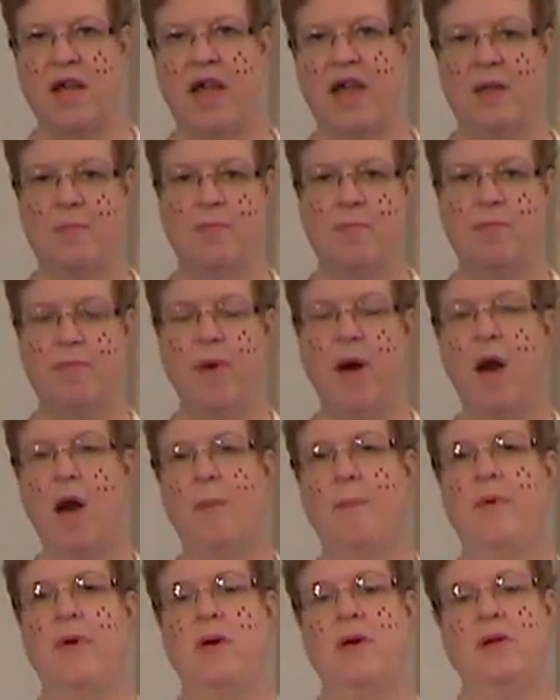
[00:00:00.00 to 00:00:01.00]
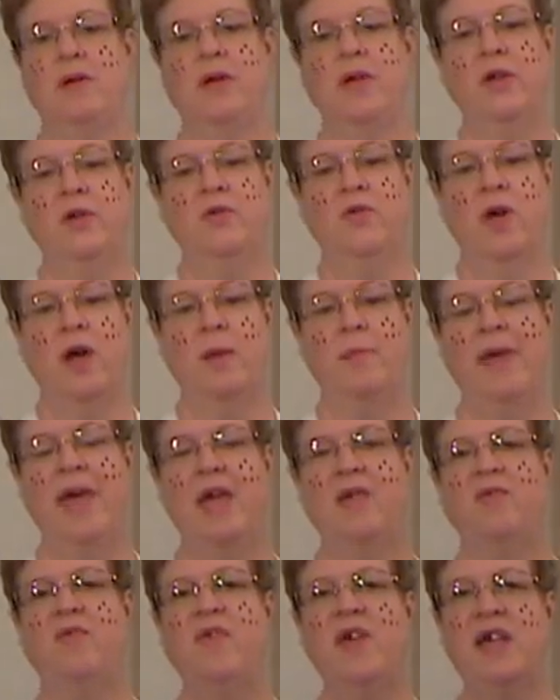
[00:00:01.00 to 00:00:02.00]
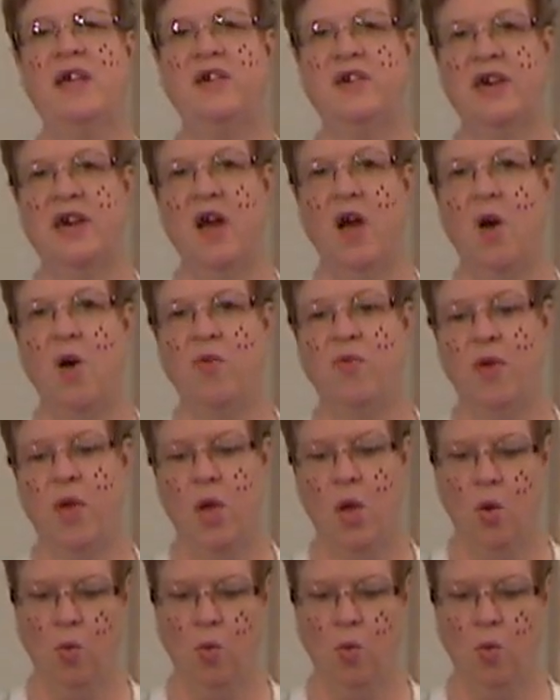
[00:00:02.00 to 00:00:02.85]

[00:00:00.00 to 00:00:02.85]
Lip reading: And Papa Dewdrop had fenced it off